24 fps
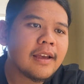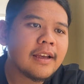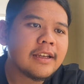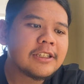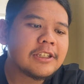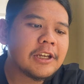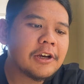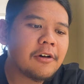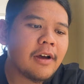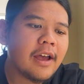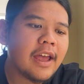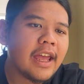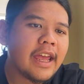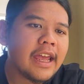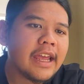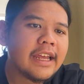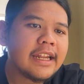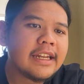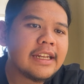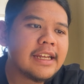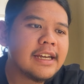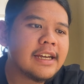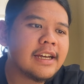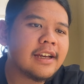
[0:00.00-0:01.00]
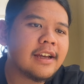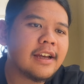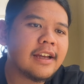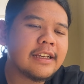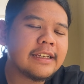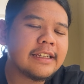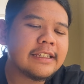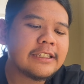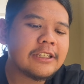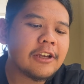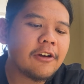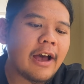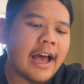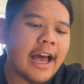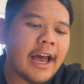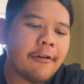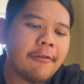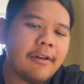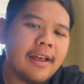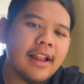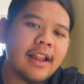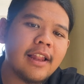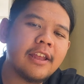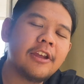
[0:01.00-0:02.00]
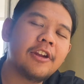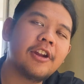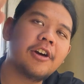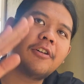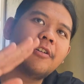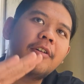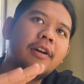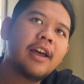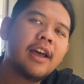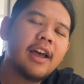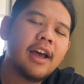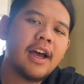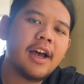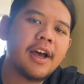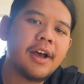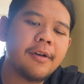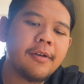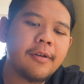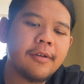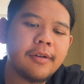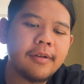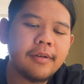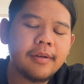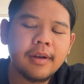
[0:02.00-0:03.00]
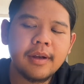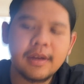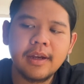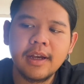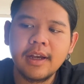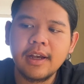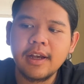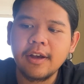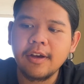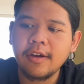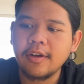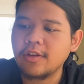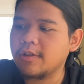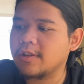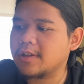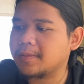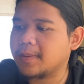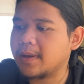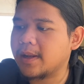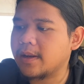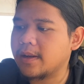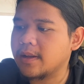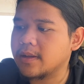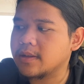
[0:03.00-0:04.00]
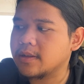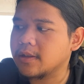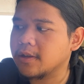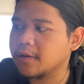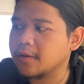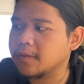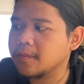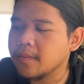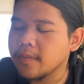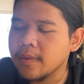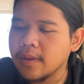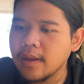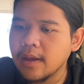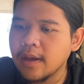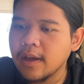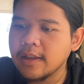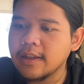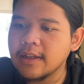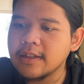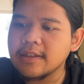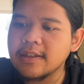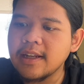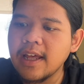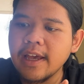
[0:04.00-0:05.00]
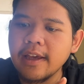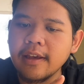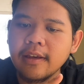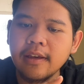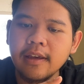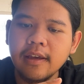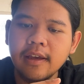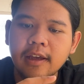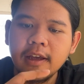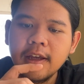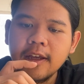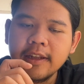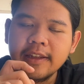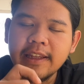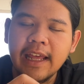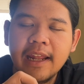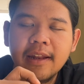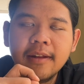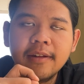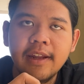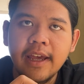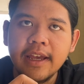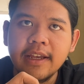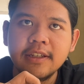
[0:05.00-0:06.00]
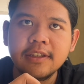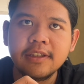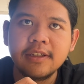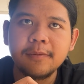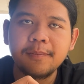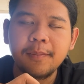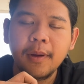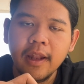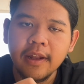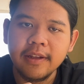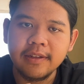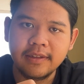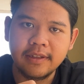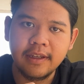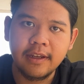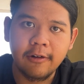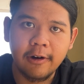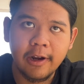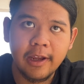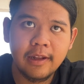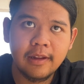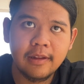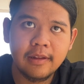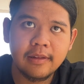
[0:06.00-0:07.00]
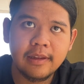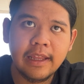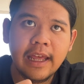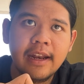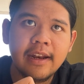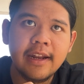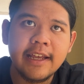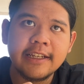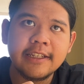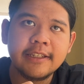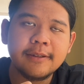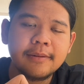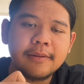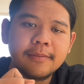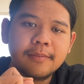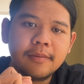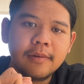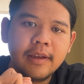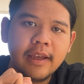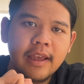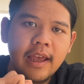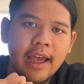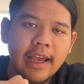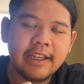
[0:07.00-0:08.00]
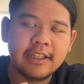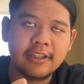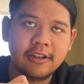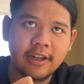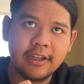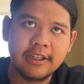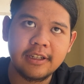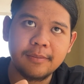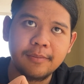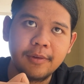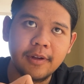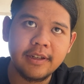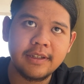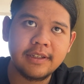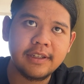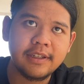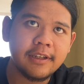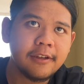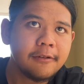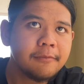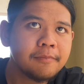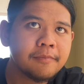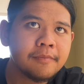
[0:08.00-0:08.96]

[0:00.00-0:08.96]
I will, how to explain this? So there's like 10 days policy, right? 10 days isolation policy.